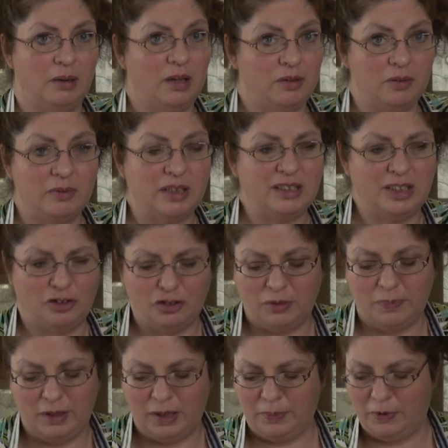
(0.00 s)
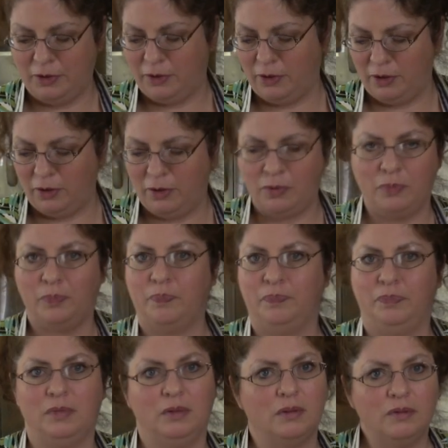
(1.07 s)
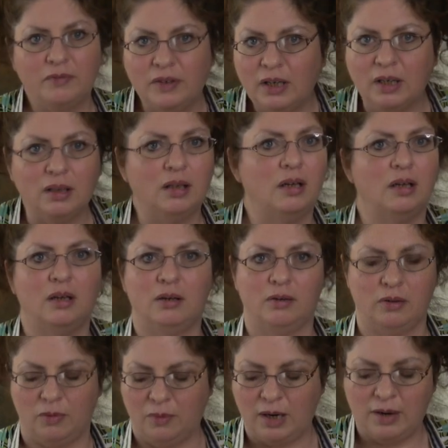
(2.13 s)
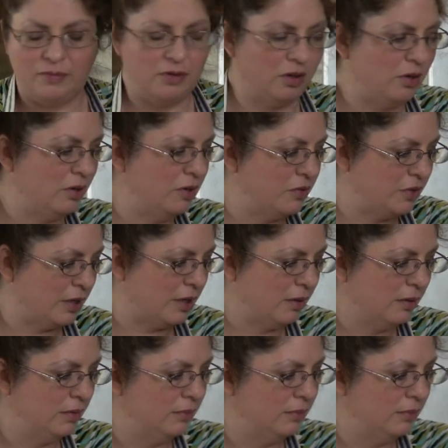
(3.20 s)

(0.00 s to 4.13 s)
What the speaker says: Otherwise, it should be pure vanilla or whatever you're using.